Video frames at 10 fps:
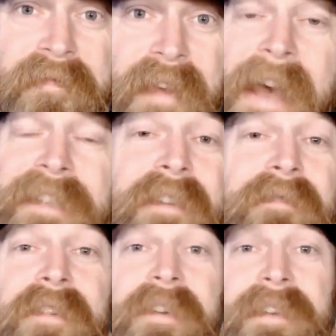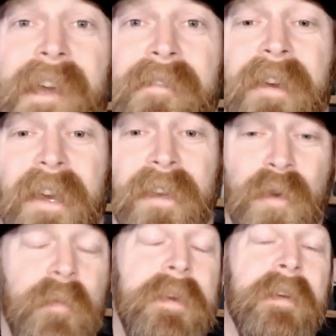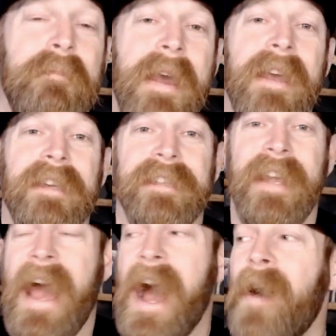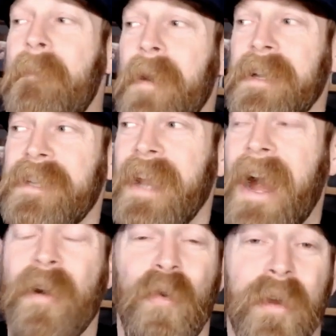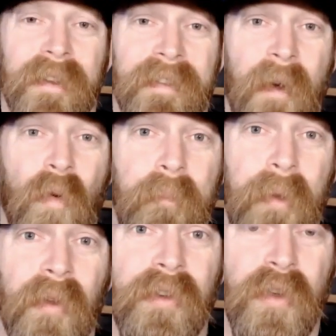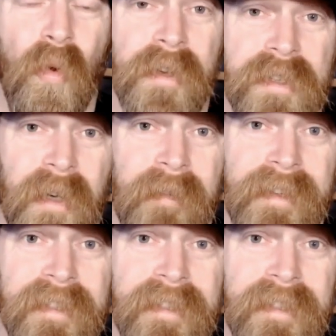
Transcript: Asking for a discount. You would be amazed at how much and how quickly that will build your assertiveness.